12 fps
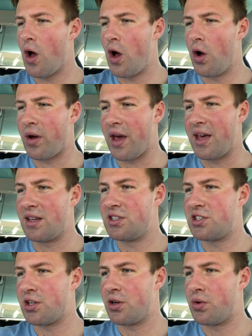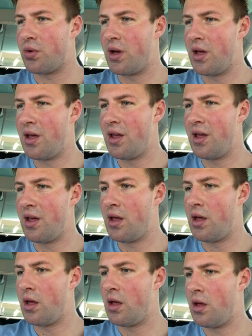Okay, so
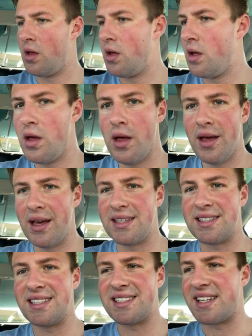it says to